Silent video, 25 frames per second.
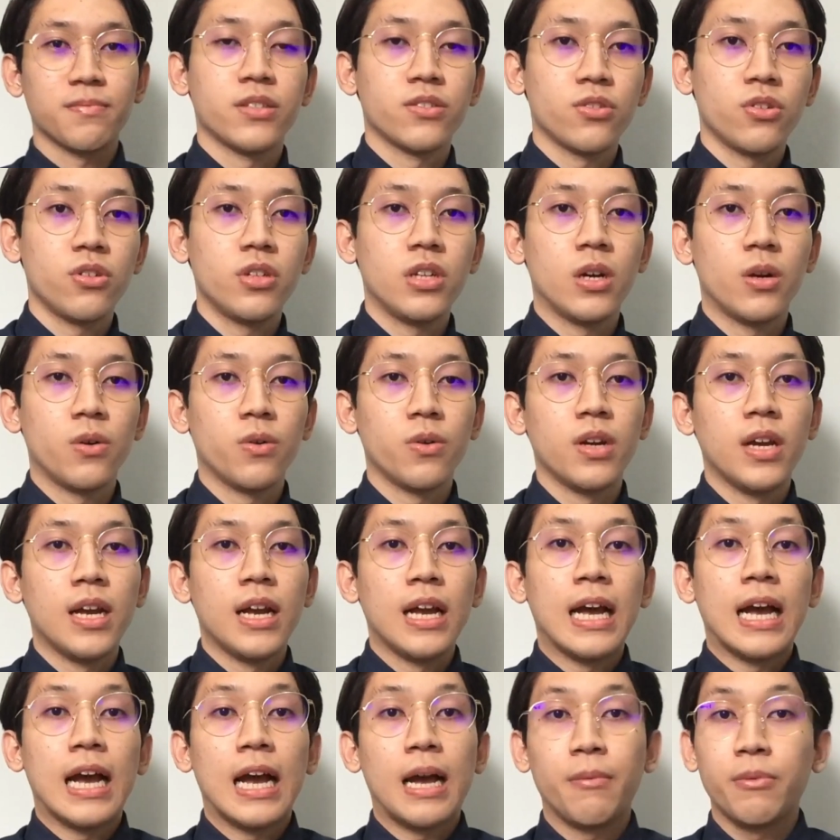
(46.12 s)
So now
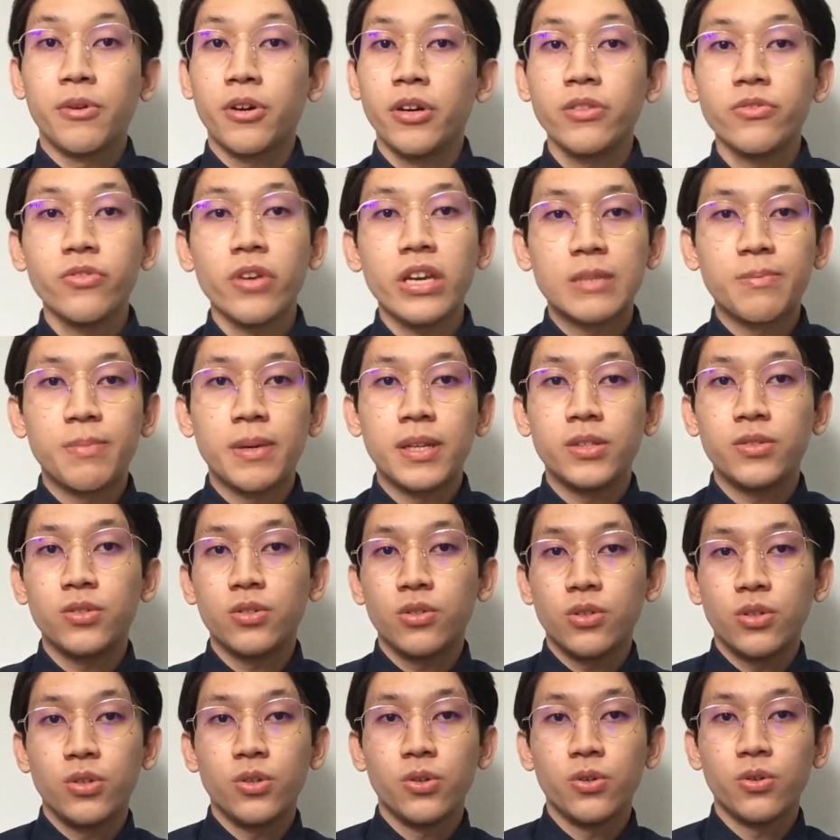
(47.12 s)
I'm going to explain
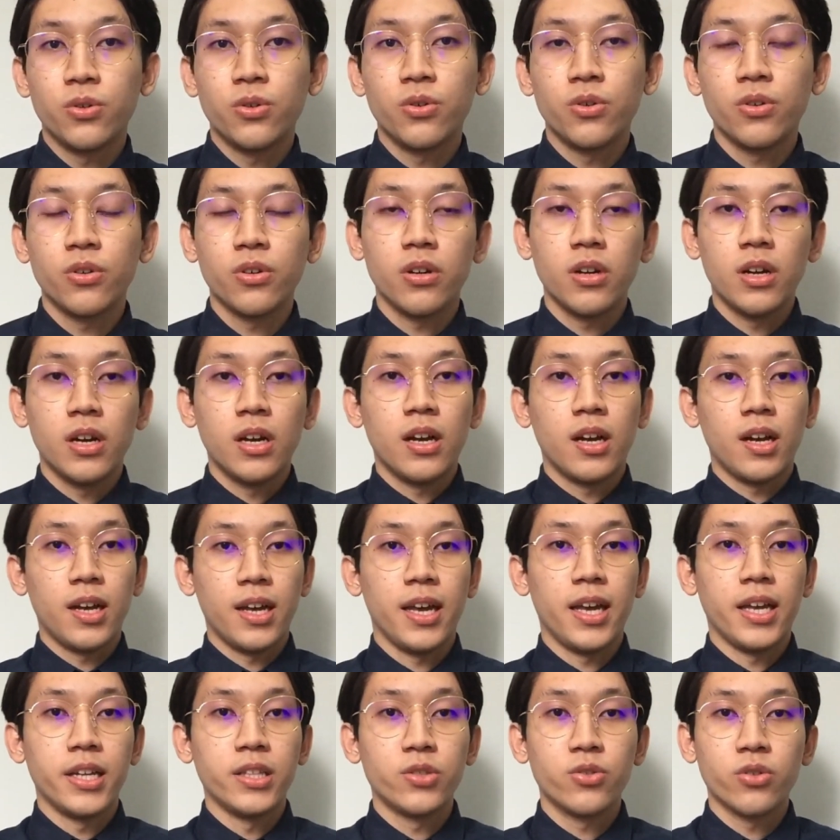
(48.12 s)
to you
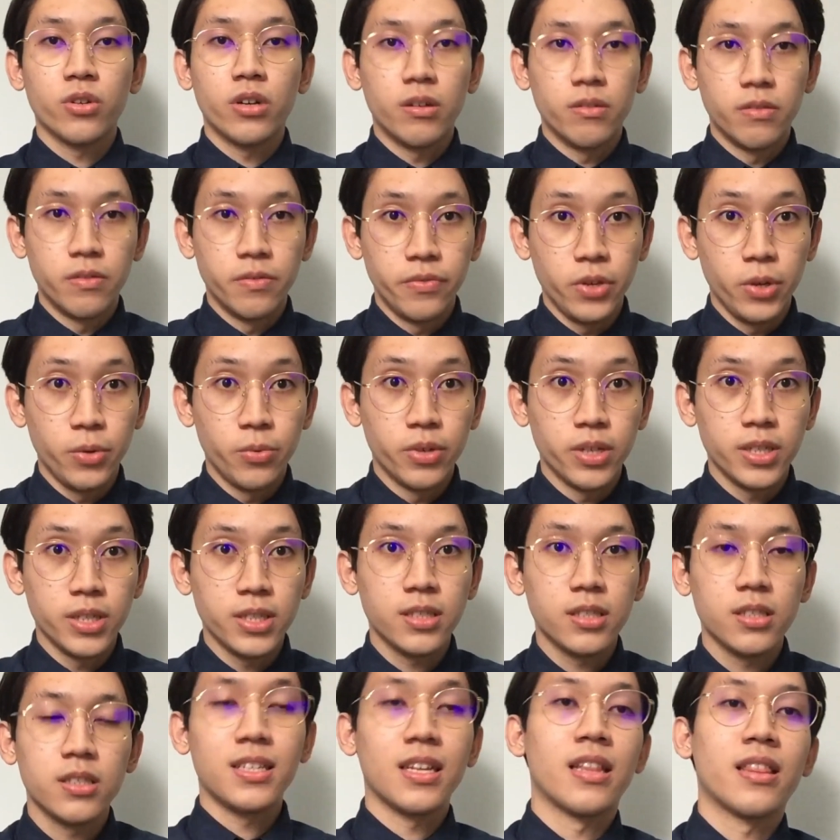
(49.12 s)
and to our
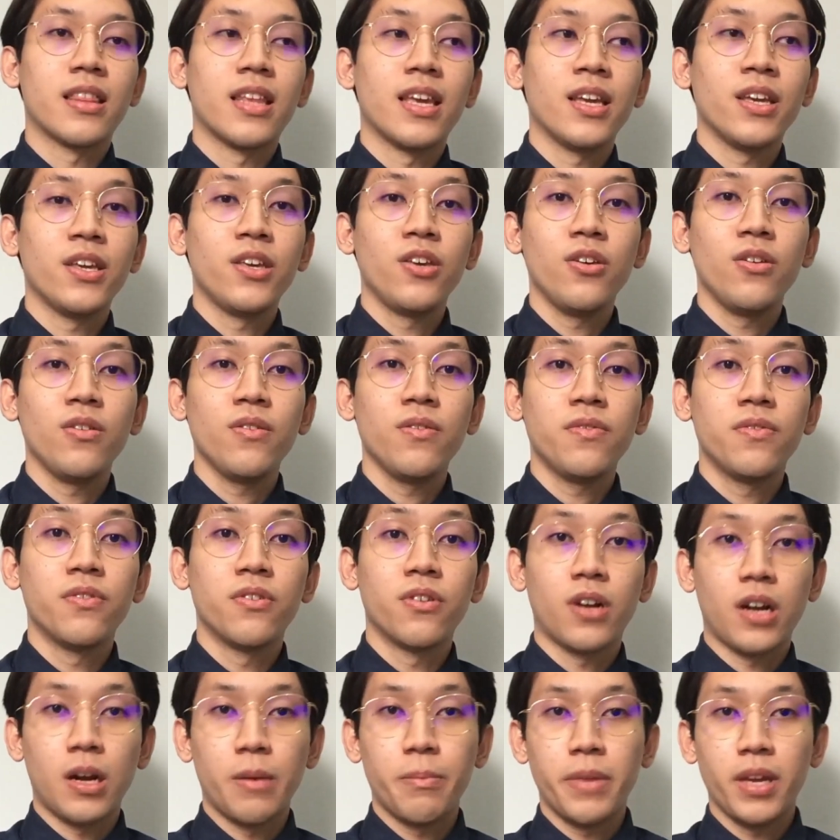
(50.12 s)
viewers. Thank you
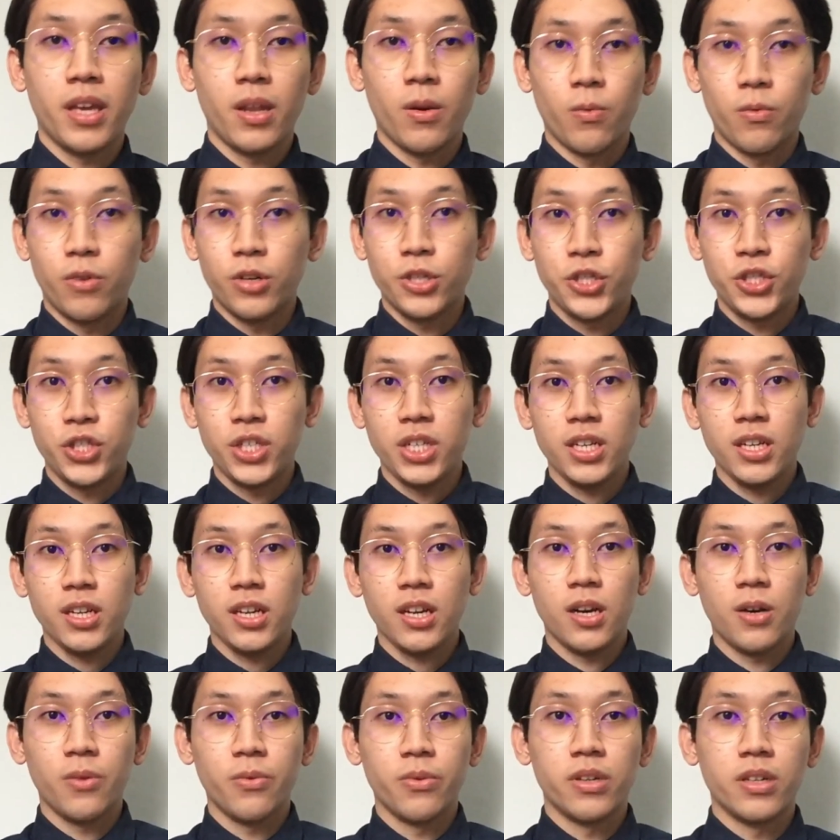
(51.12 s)
for coming and watching
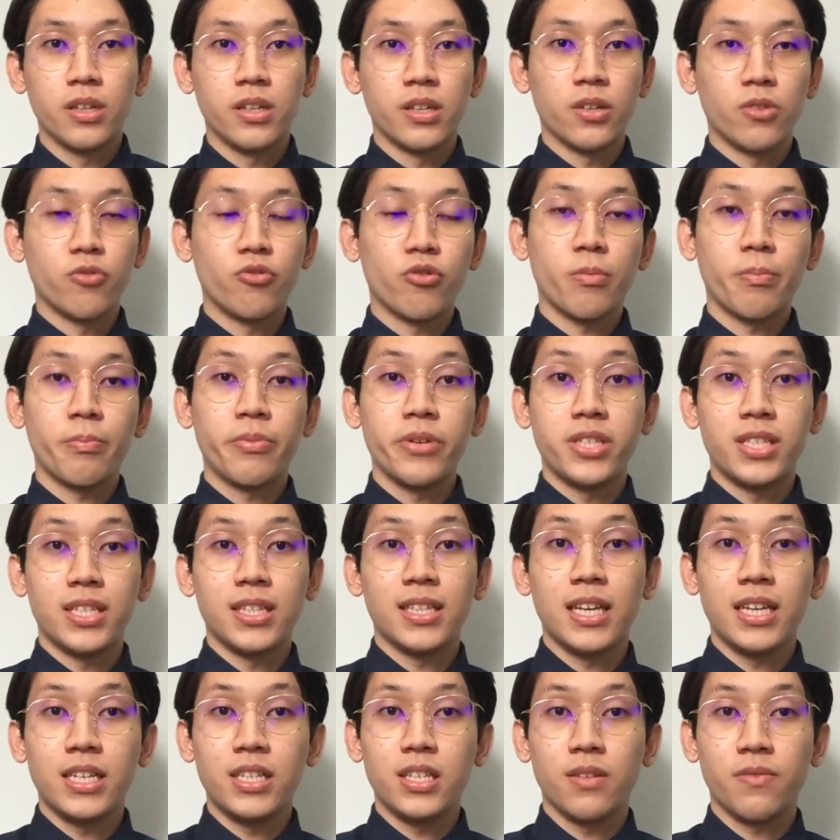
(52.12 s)
our group
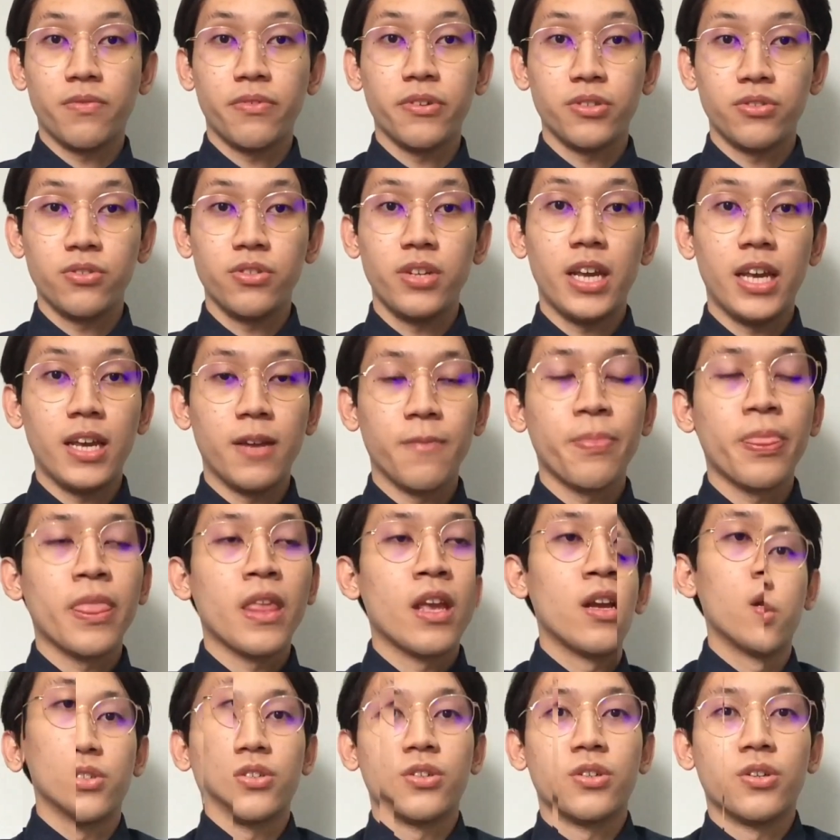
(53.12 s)
presentation for today.
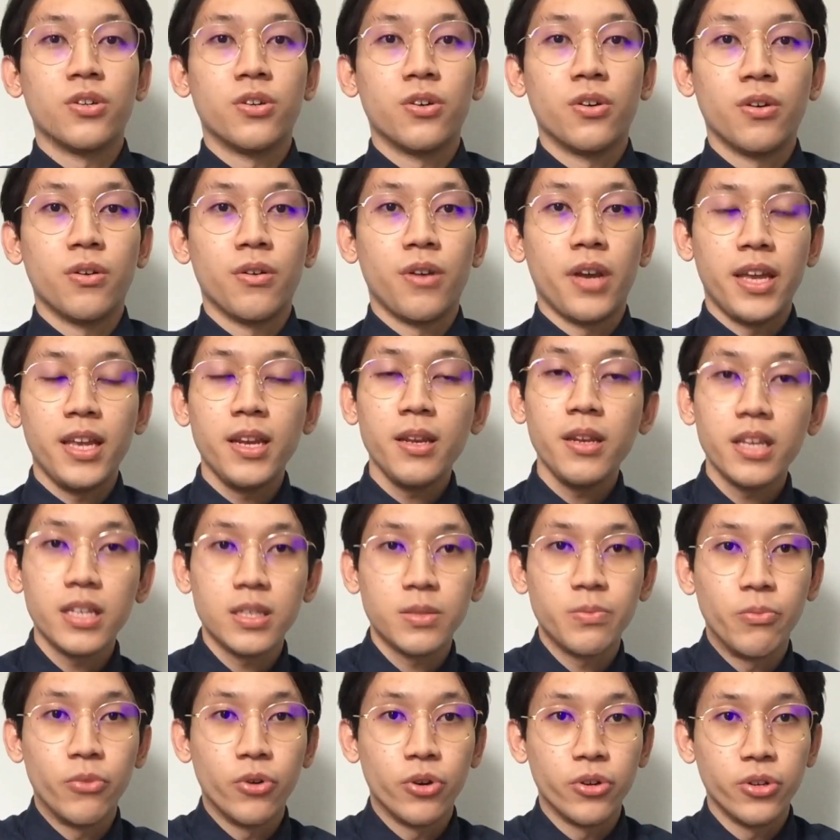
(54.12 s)
So in
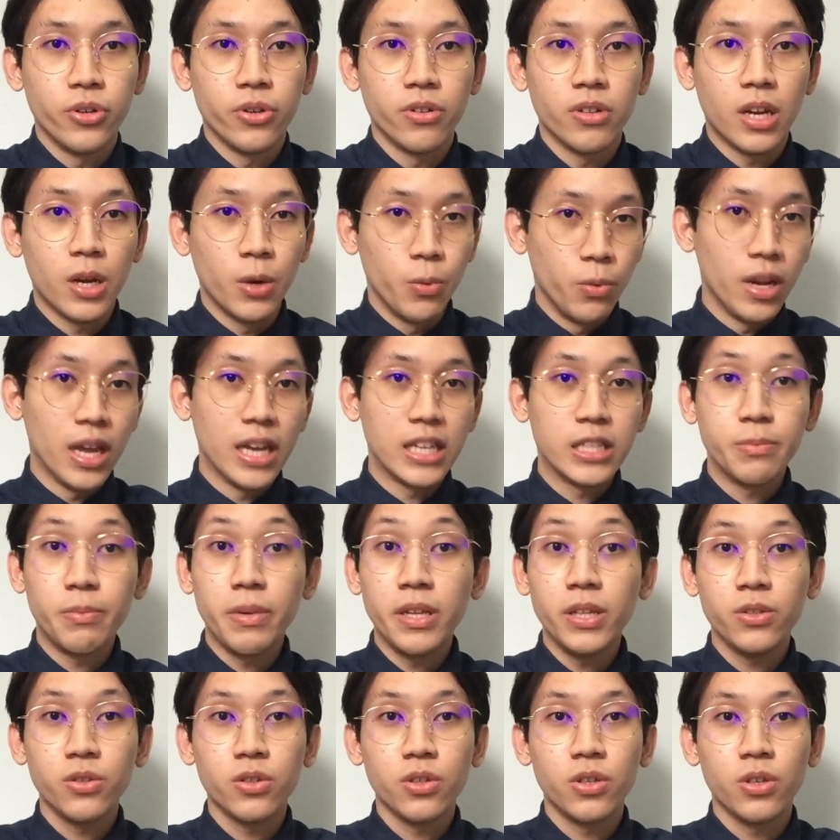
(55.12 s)
this module I will
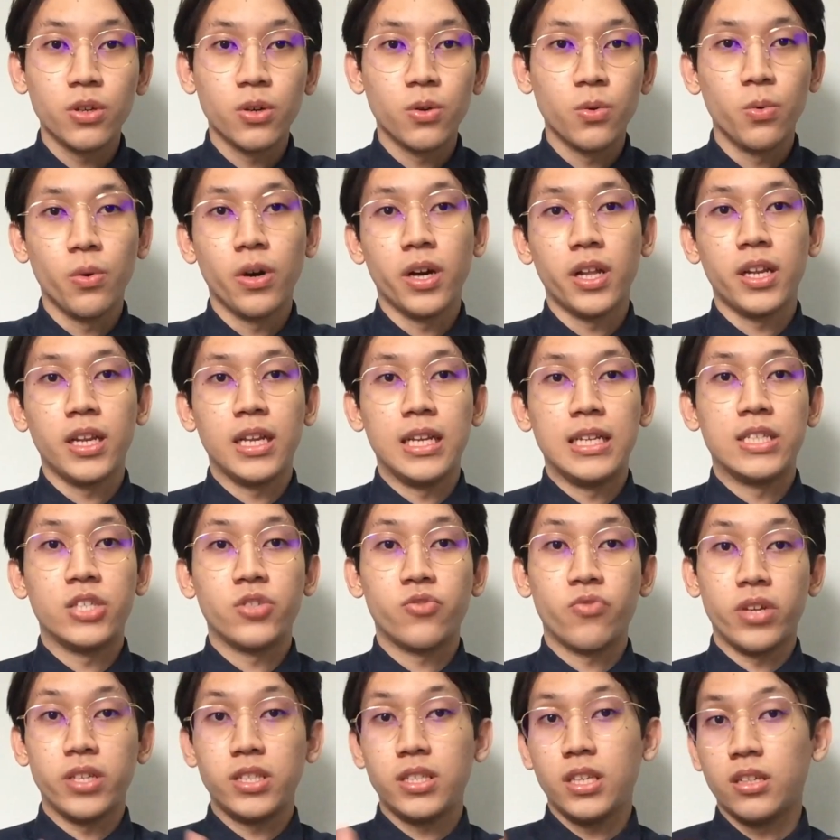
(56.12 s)
explain to you what is
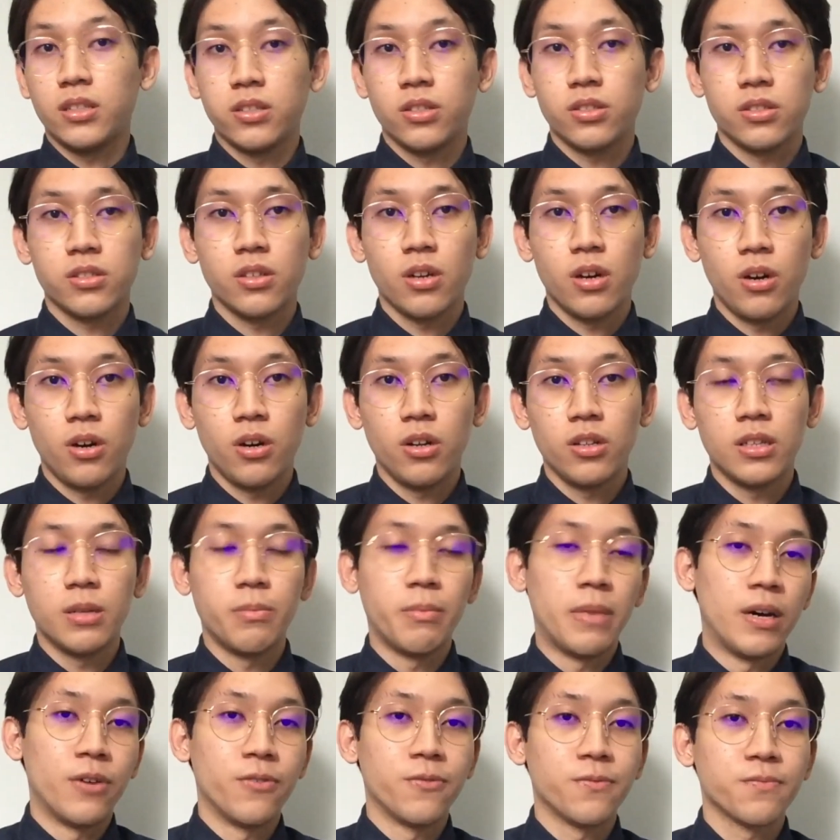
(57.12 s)
stress is all
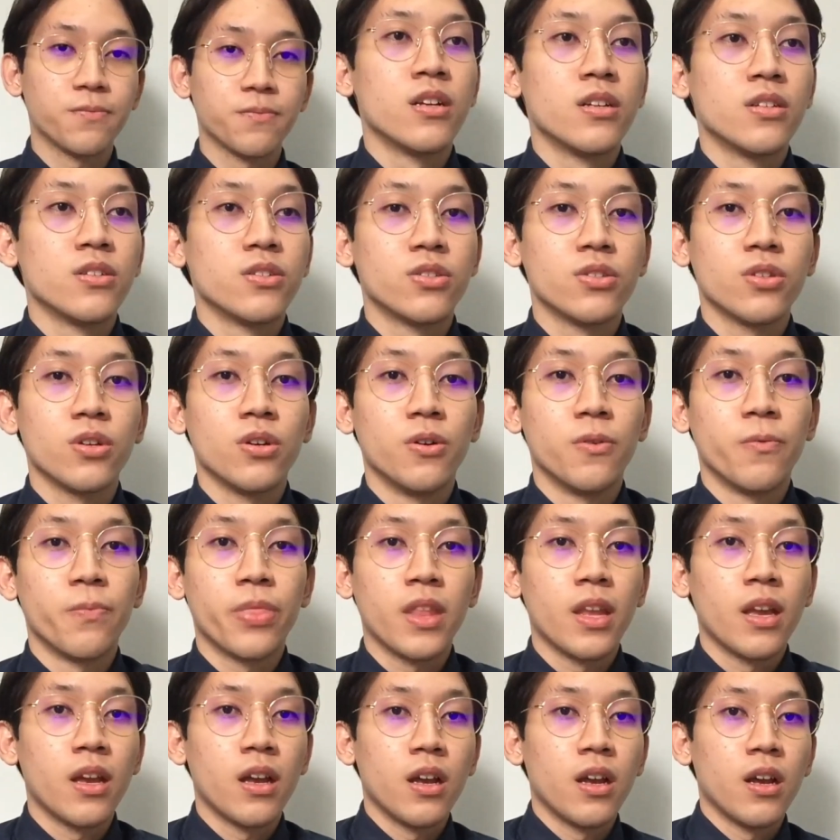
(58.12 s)
about. So
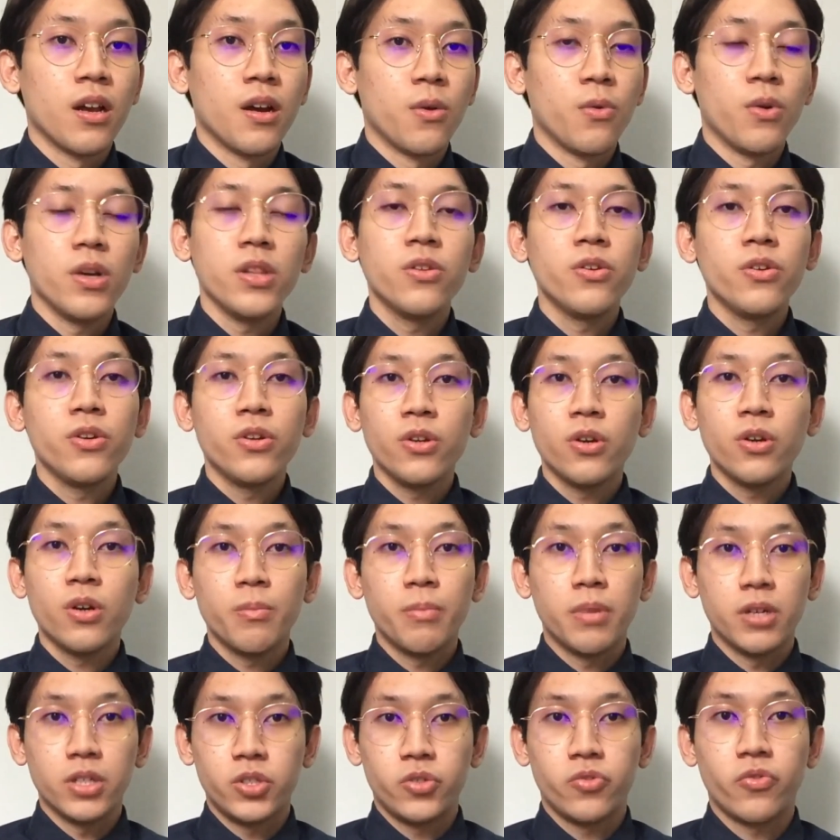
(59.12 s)
what do you know
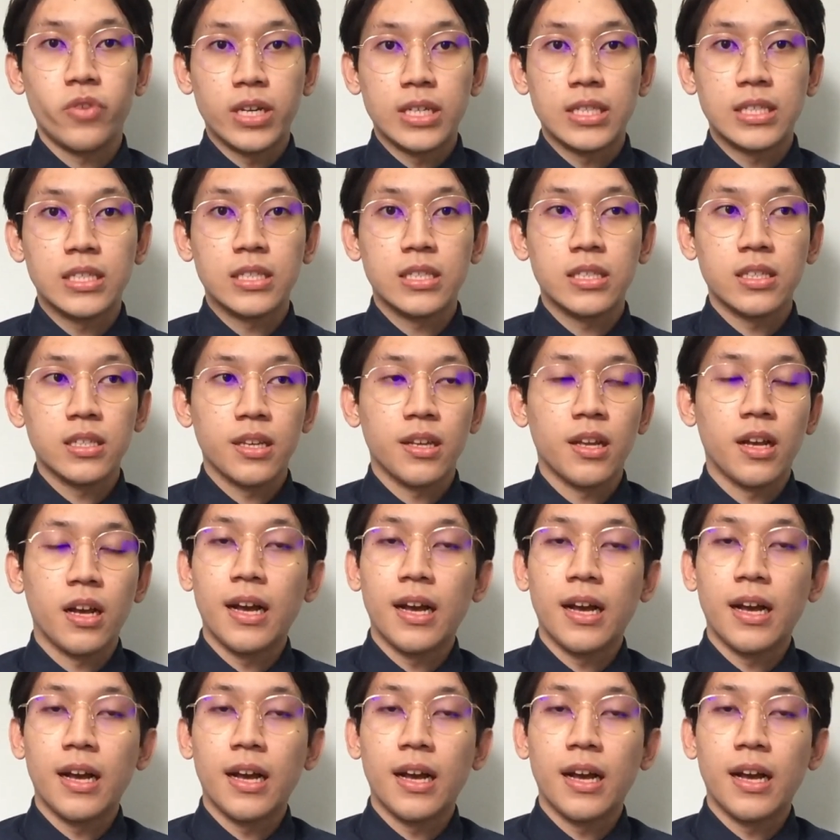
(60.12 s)
about stress?